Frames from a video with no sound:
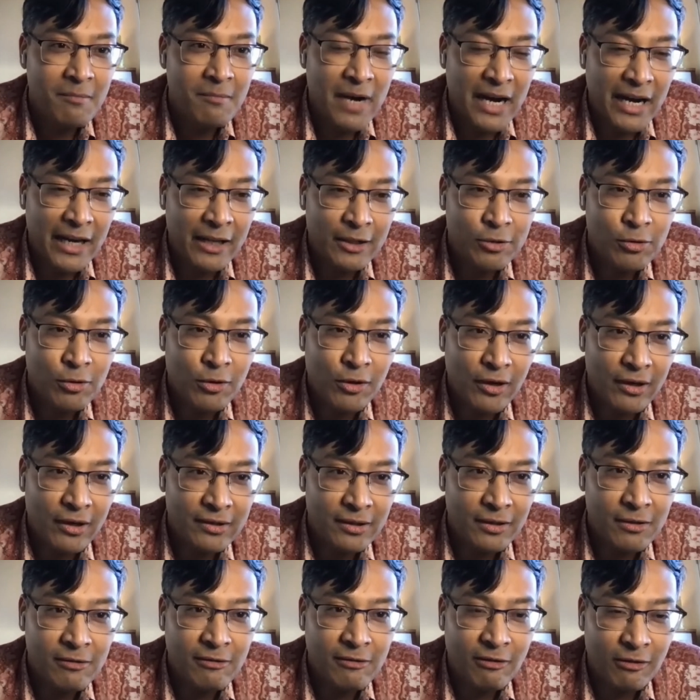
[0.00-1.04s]
my
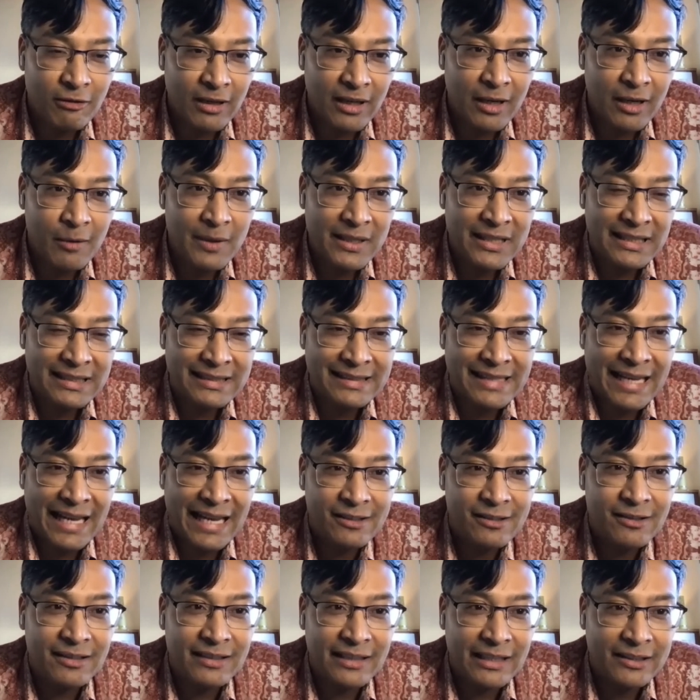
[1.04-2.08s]
Toyota Corolla with a
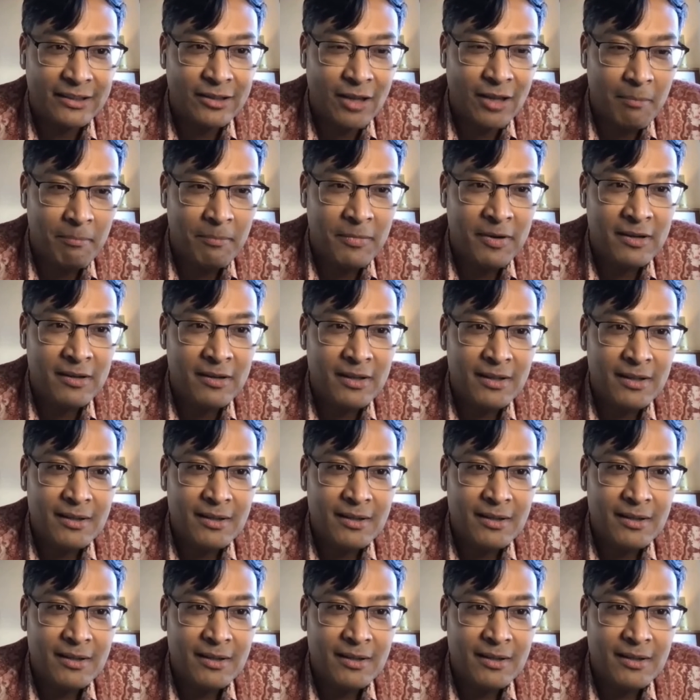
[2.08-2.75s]
dent on the top